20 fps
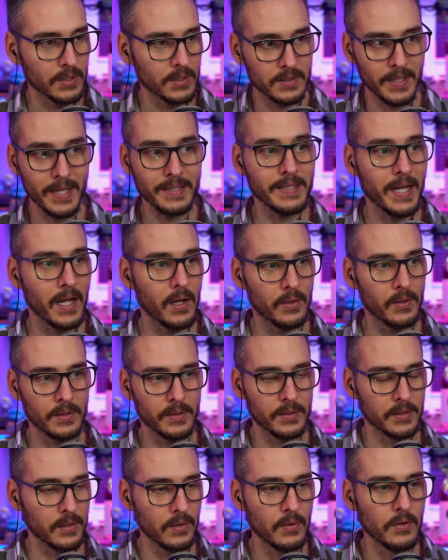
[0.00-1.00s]
that's how
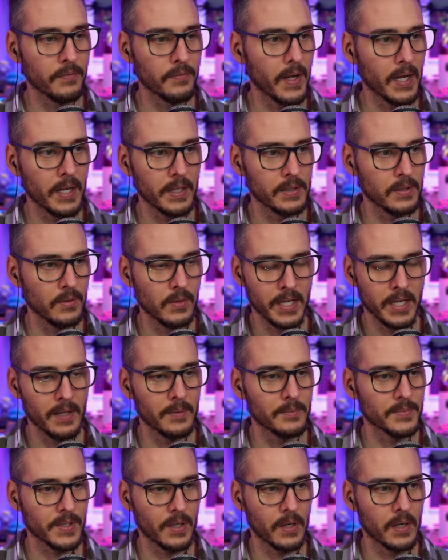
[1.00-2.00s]
UniFi
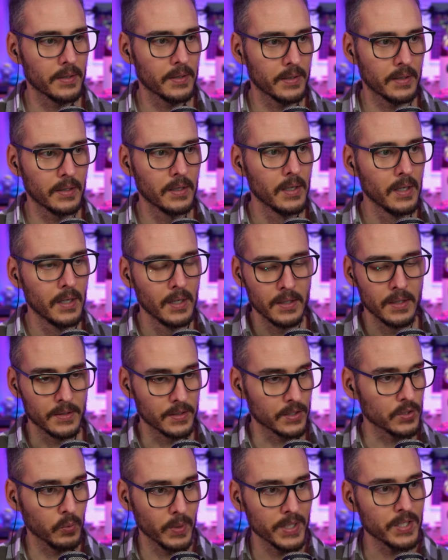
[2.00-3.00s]
UDMs are. Their their
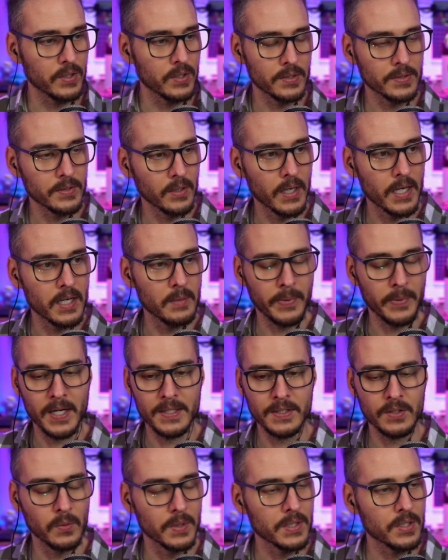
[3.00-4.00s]
switches, their enterprise
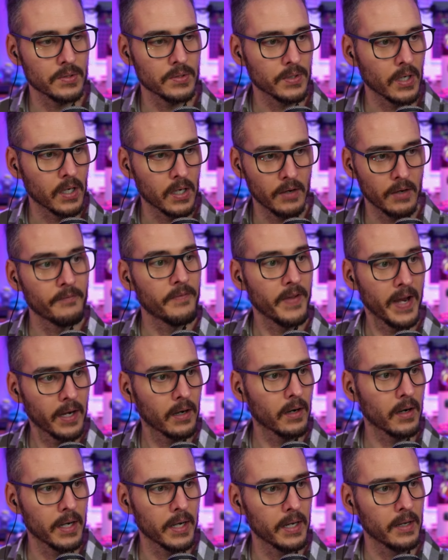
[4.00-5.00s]
switches, are
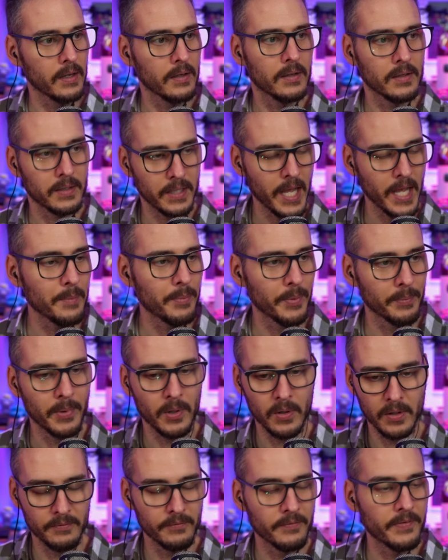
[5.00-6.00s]
very
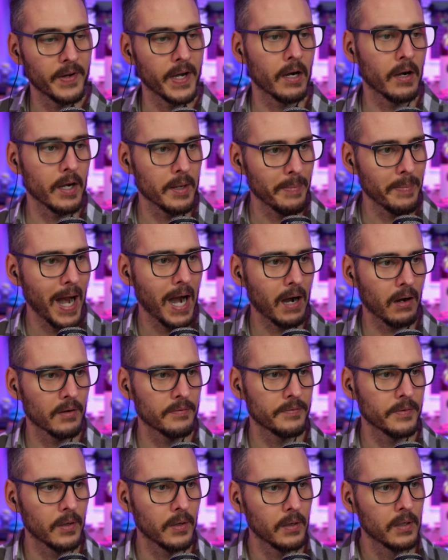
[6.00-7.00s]
capable and very
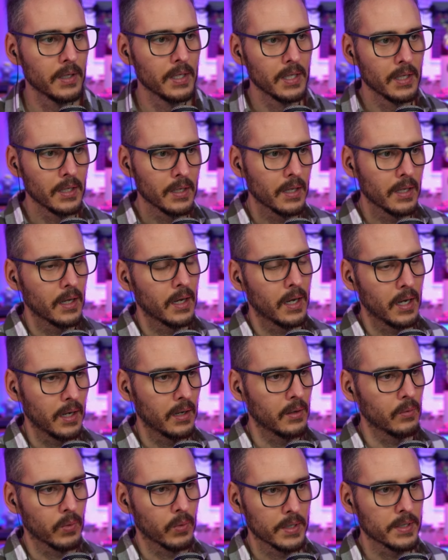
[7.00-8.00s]
powerful. Uh,
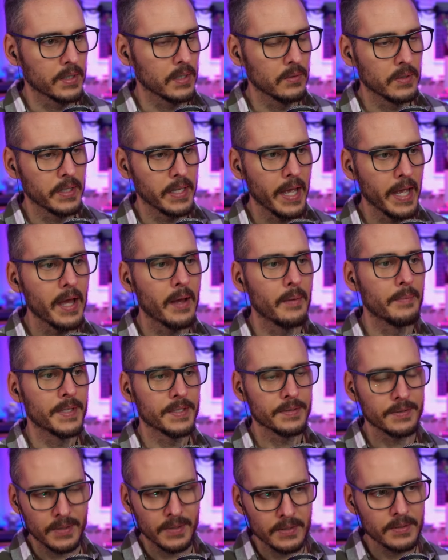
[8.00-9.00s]
where the UDM
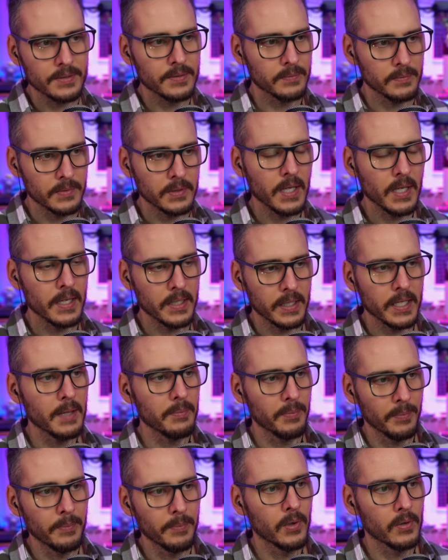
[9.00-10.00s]
is is kind of
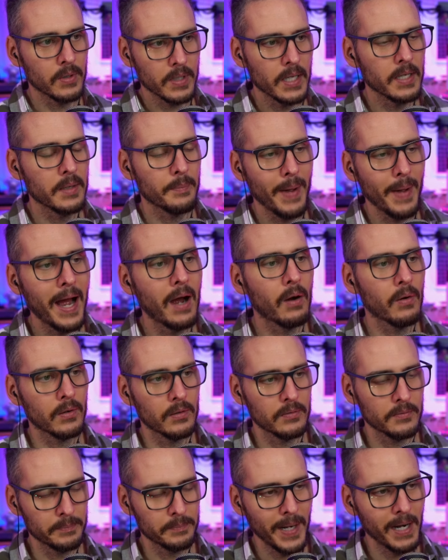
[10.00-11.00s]
capable, kind of power
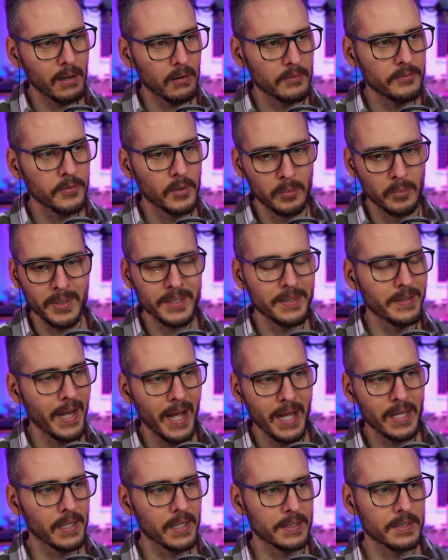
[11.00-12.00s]
powerful, but
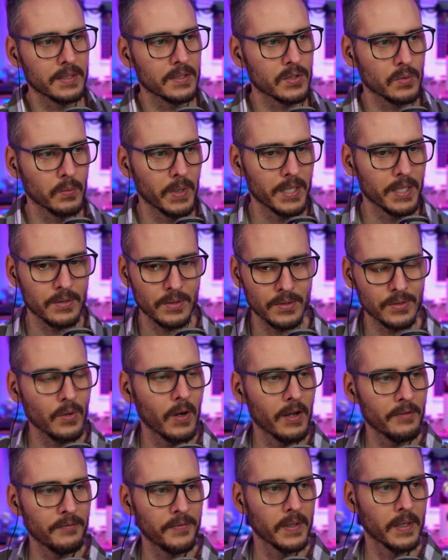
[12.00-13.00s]
not like the Switch. And so
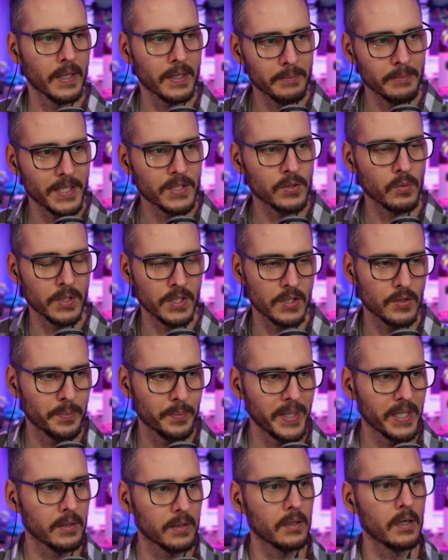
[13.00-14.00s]
I feel like my Switch is
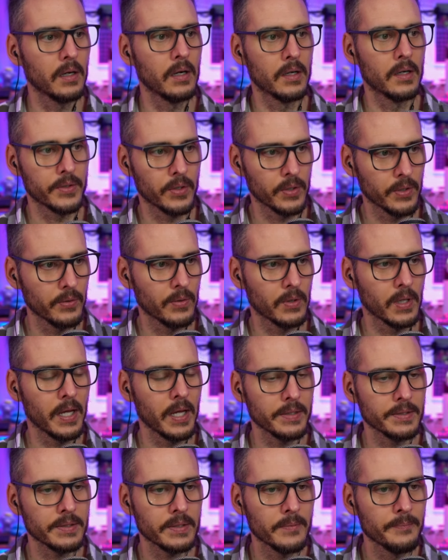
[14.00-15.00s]
being underutilized.